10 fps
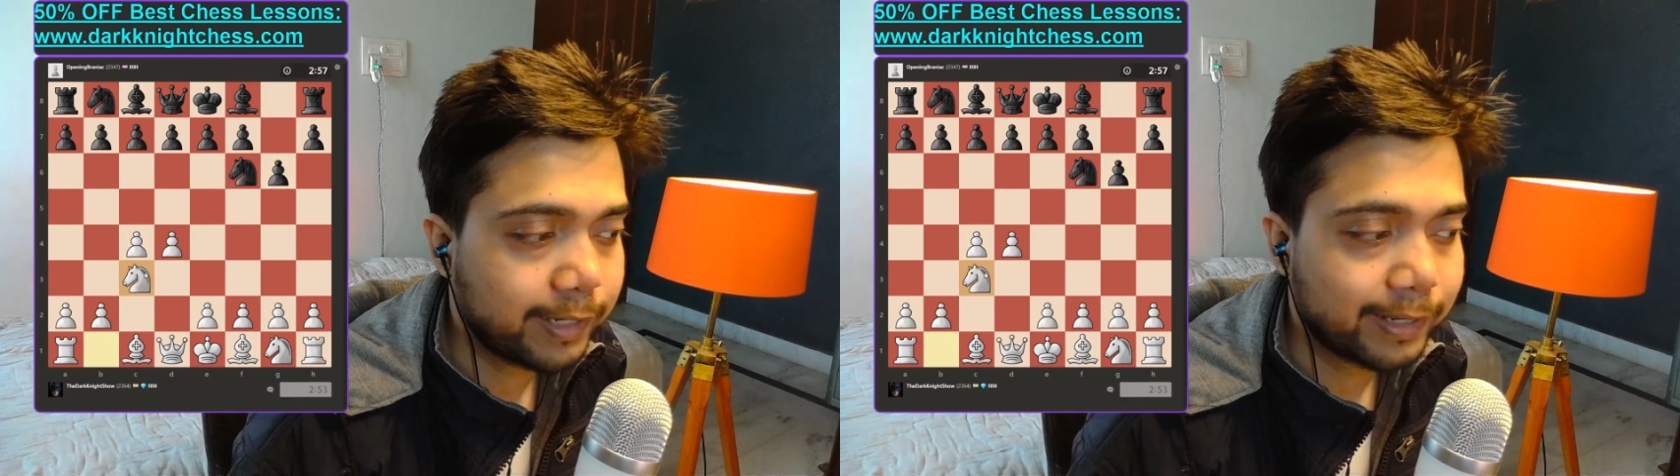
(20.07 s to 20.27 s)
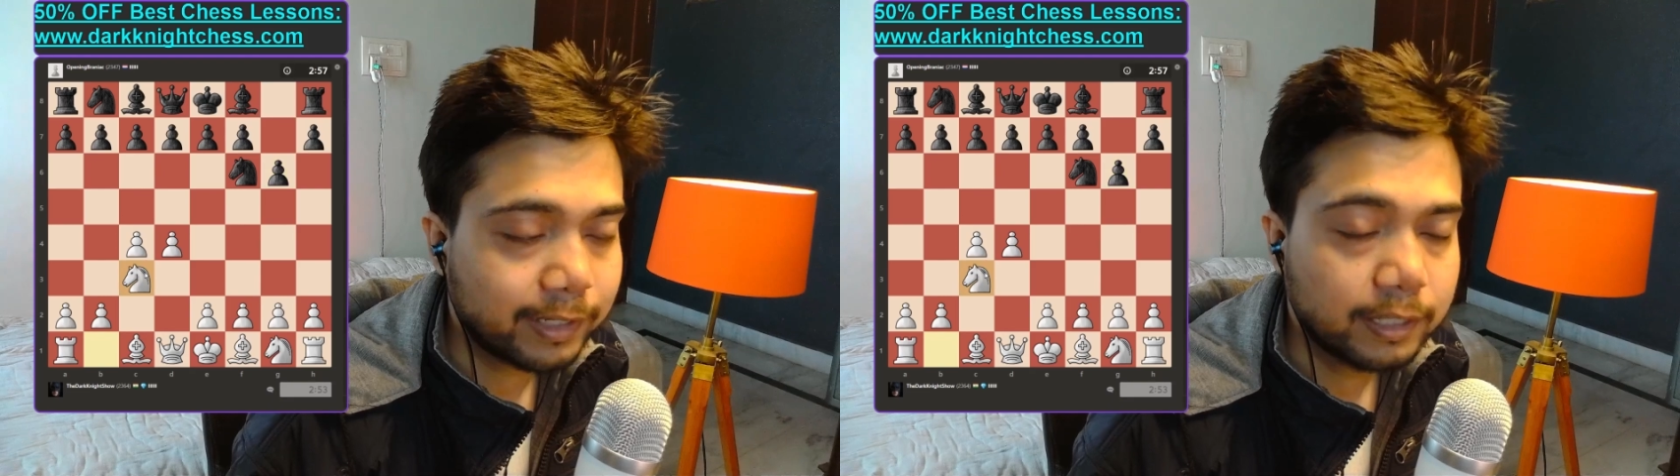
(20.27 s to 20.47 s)

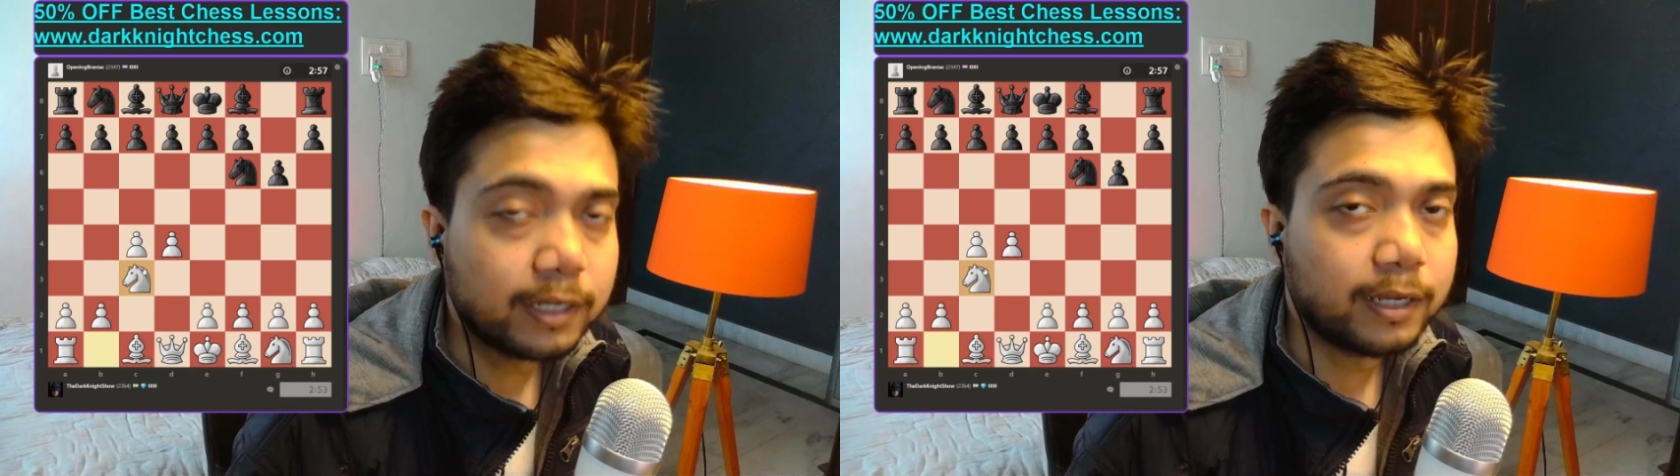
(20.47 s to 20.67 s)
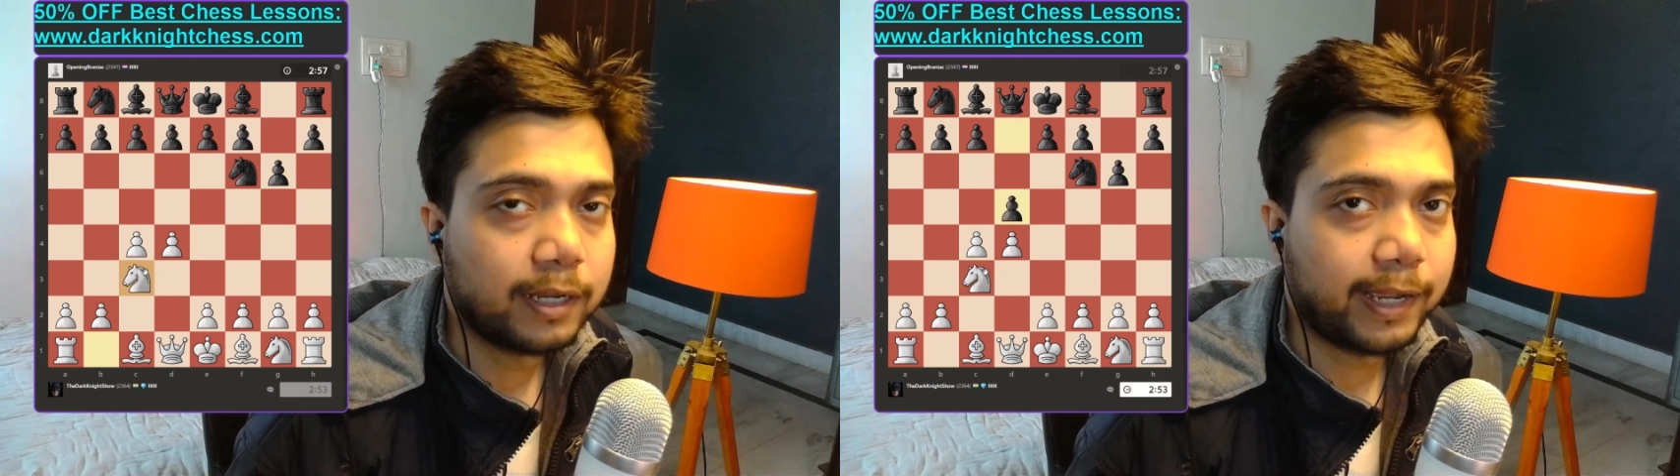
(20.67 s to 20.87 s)
link
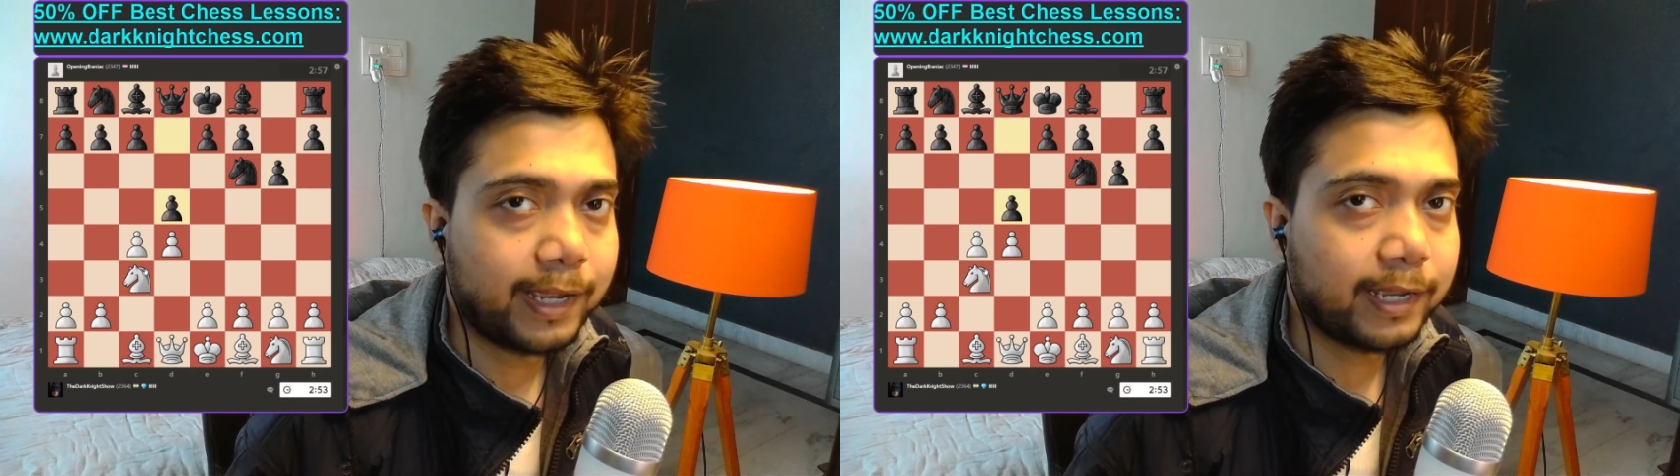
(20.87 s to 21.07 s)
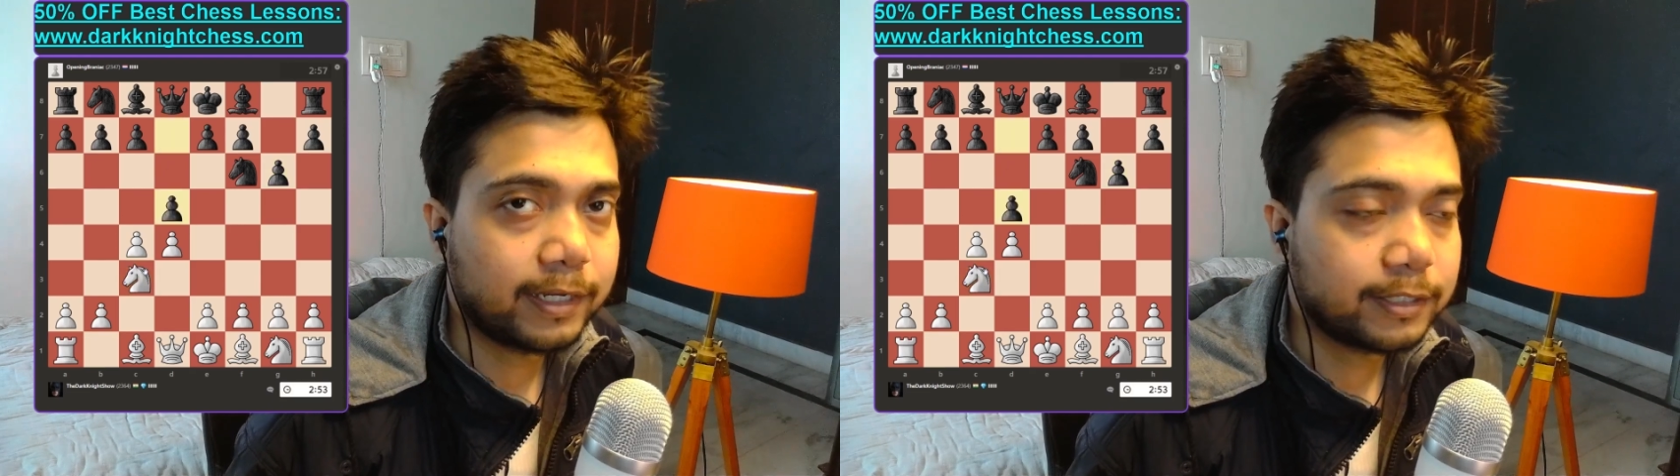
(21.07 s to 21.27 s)

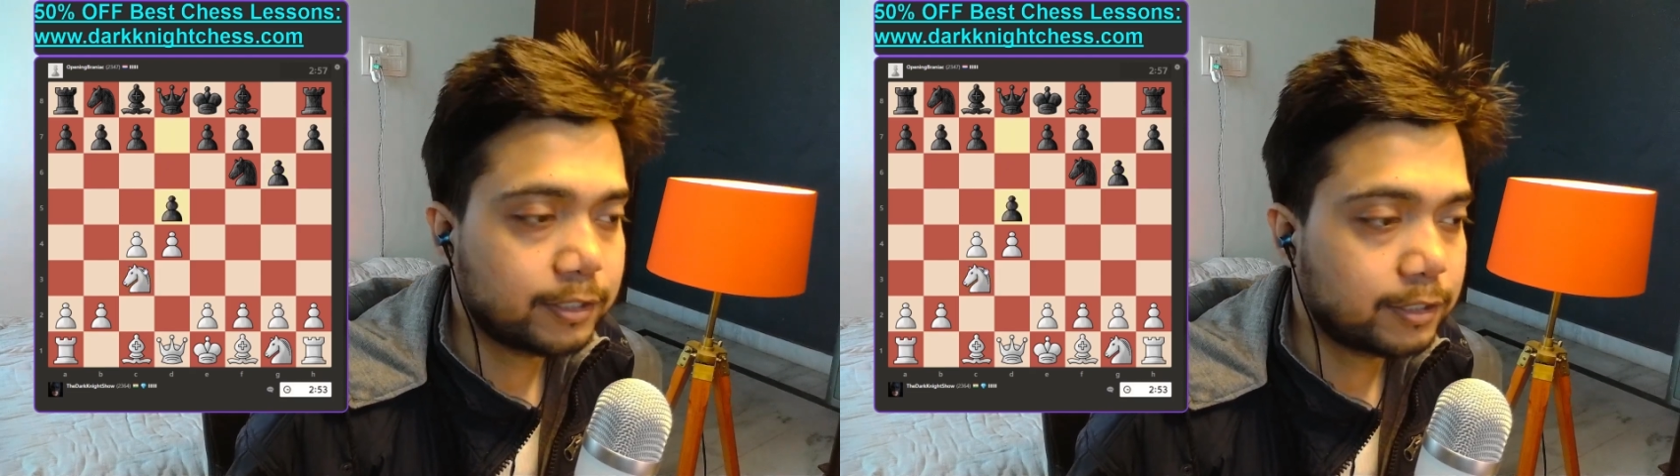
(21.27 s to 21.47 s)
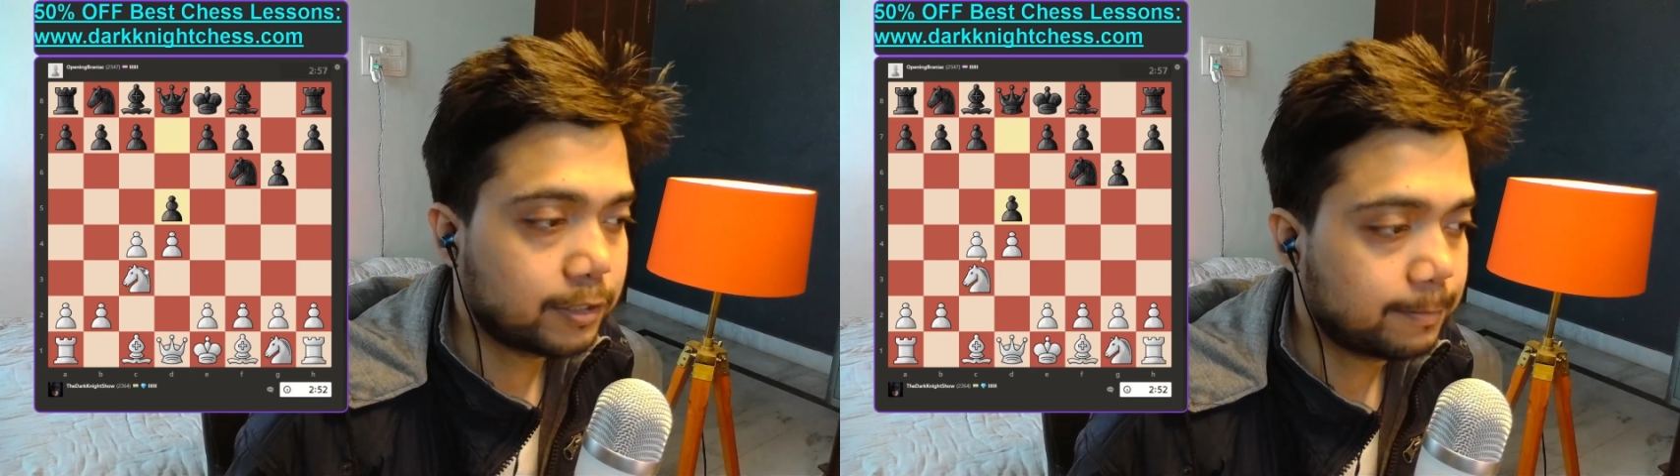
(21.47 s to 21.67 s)

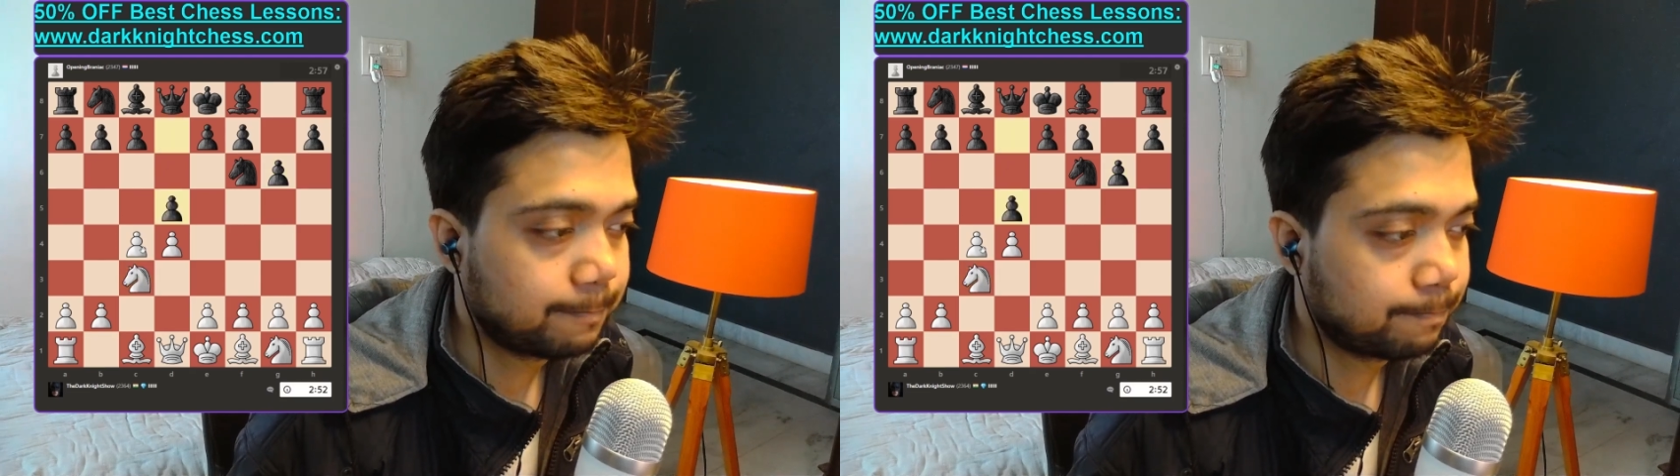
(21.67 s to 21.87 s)
and